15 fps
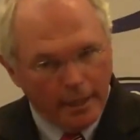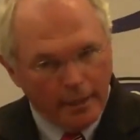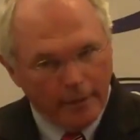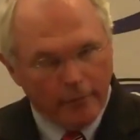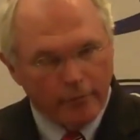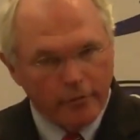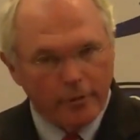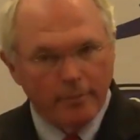
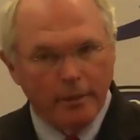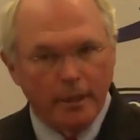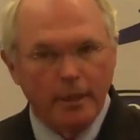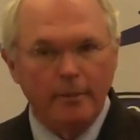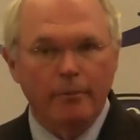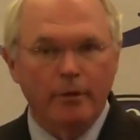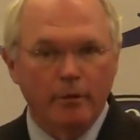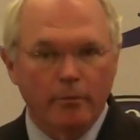here's some money,
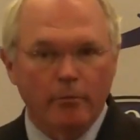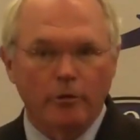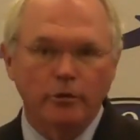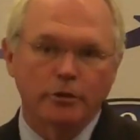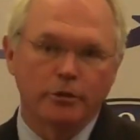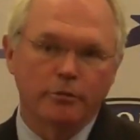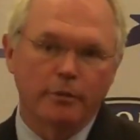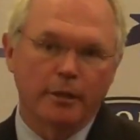but no more
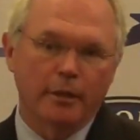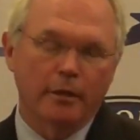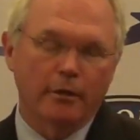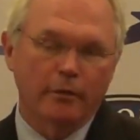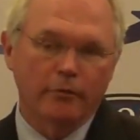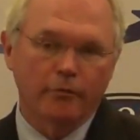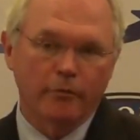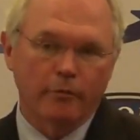shooting at
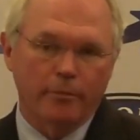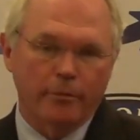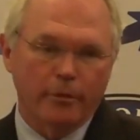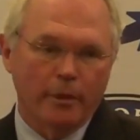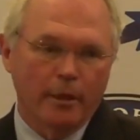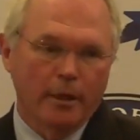our troops.